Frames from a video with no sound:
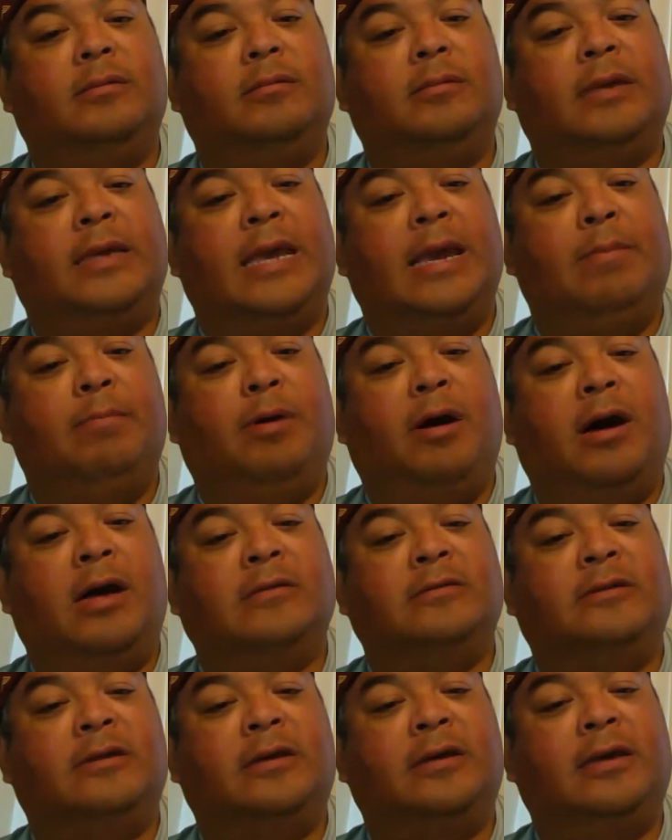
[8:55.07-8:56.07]
Again,
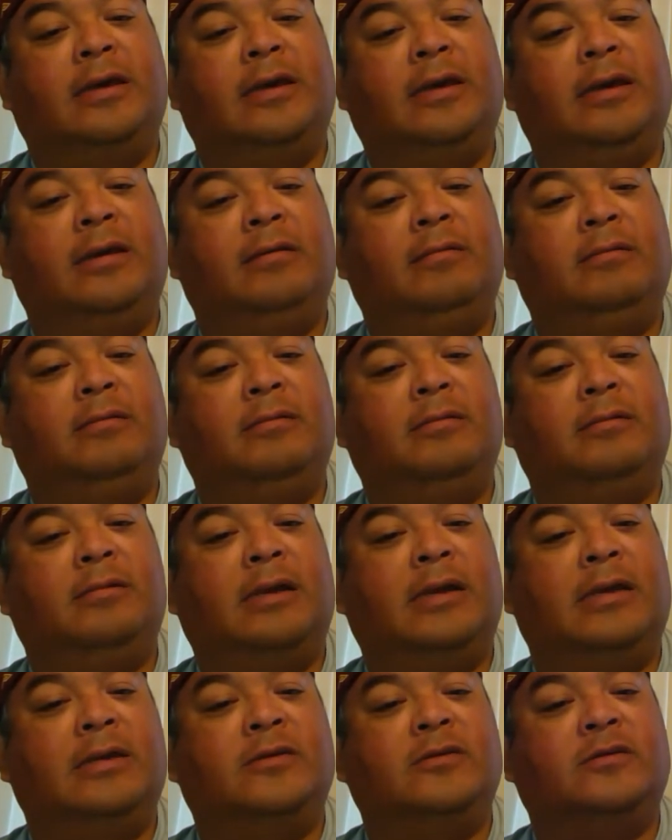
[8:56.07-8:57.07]
Bonds looking
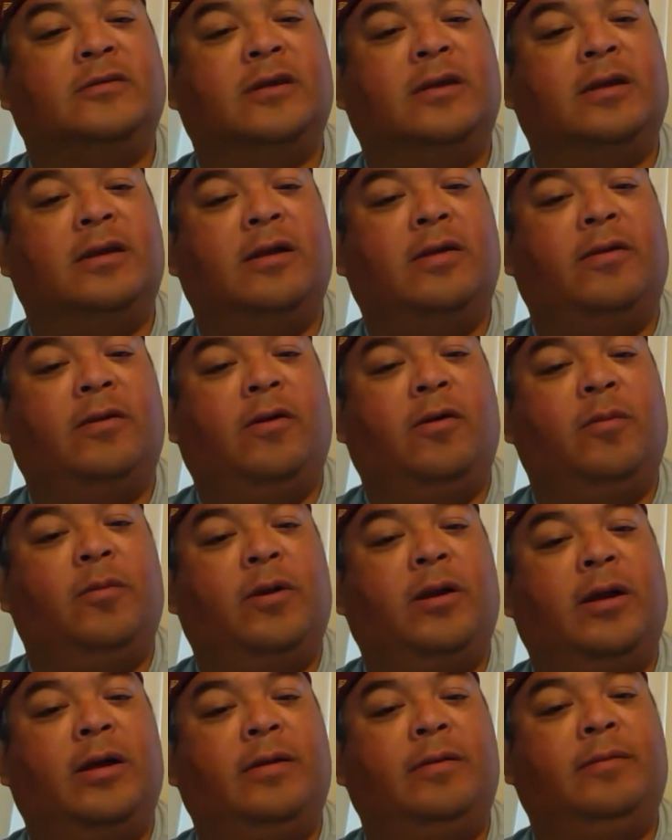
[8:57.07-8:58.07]
like he just hit another home
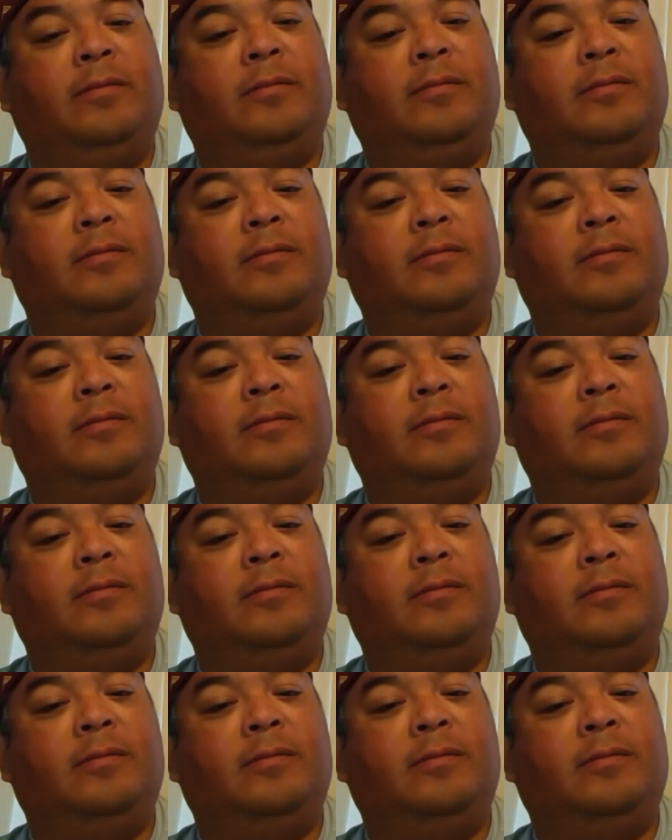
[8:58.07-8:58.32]
run.